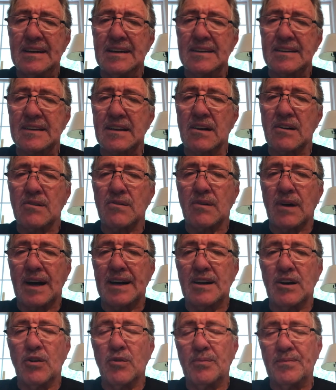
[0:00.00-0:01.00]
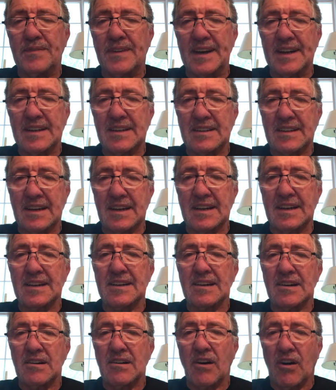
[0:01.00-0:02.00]
so I hope that
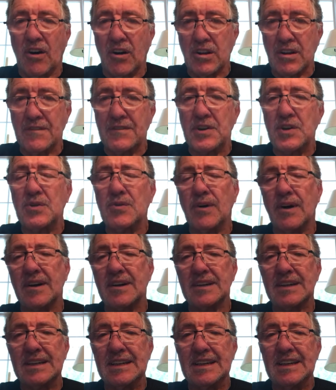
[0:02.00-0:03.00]
all of you are